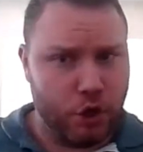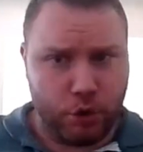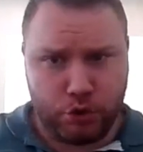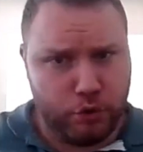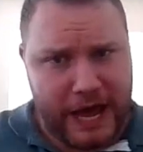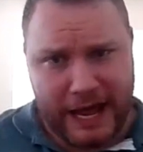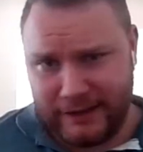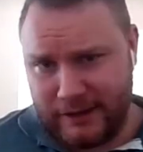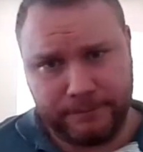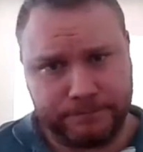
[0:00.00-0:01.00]
Don't do
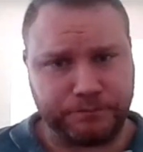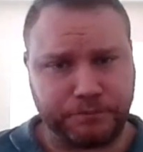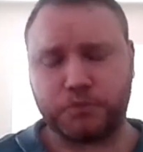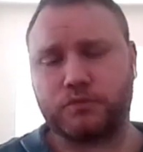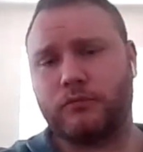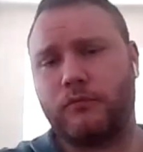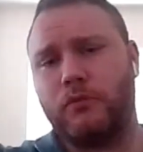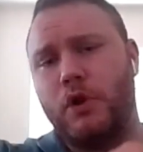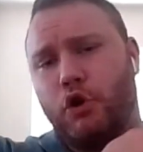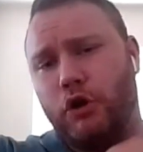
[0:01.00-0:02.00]
that.
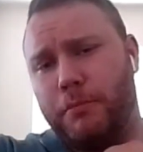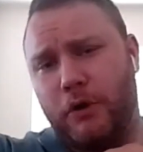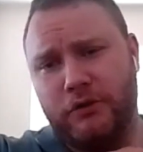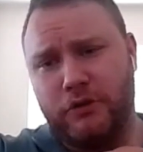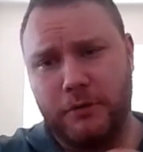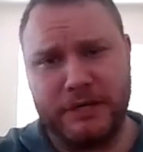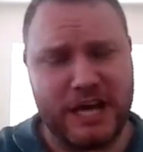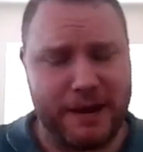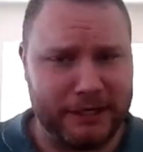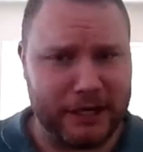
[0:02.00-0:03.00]
Collarbone is going to be
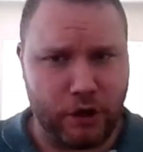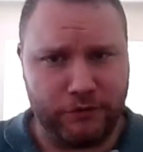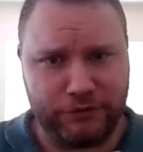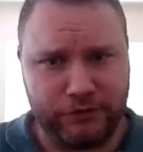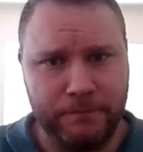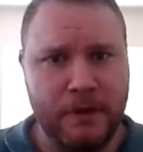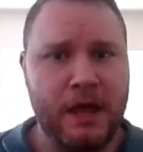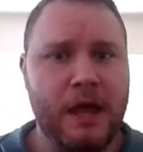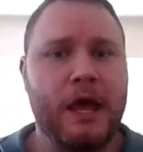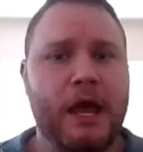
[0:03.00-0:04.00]
jamming the nerves,
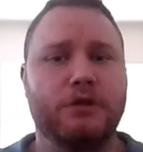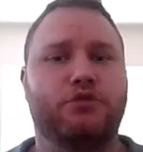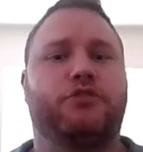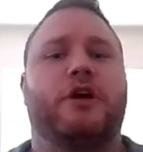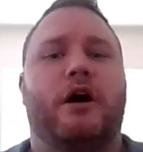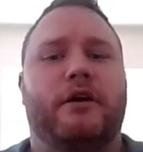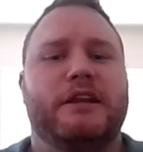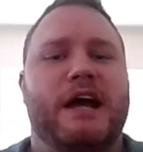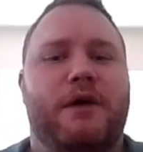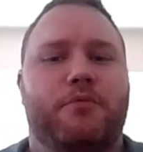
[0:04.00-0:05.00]
and you start
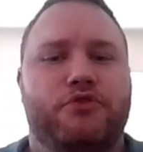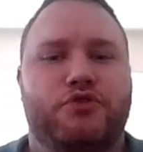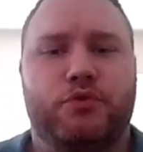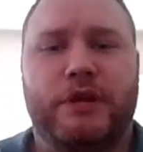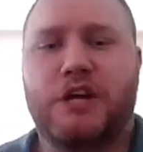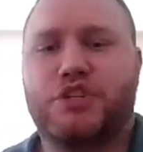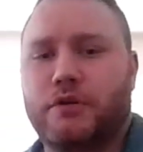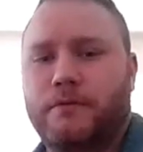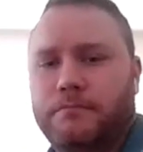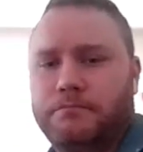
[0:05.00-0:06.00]
in downward
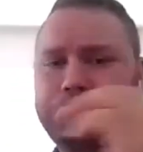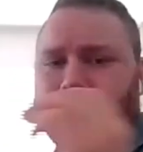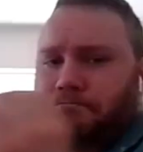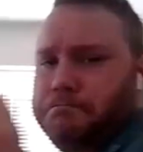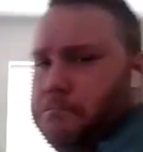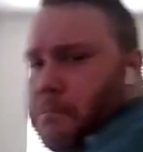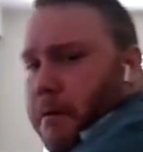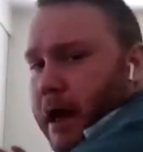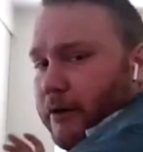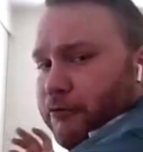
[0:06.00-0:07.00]
rotation.
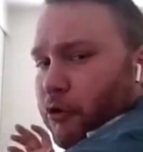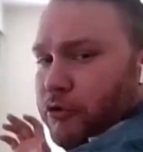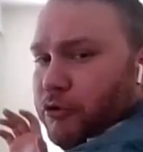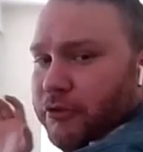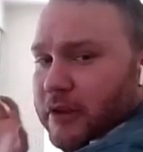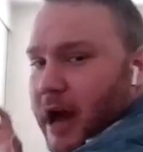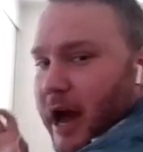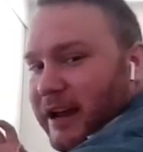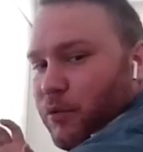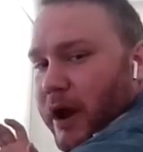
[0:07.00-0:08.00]
And of course, you see
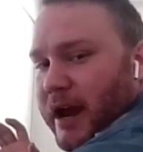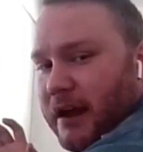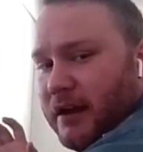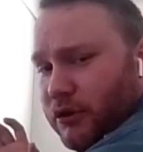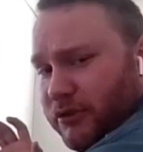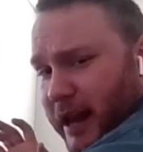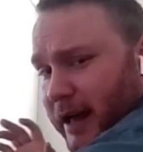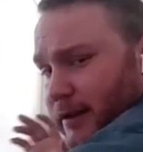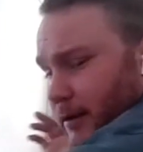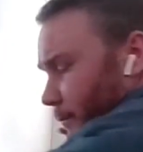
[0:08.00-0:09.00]
I get winging. You see
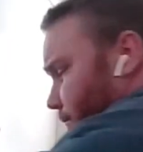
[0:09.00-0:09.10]
that?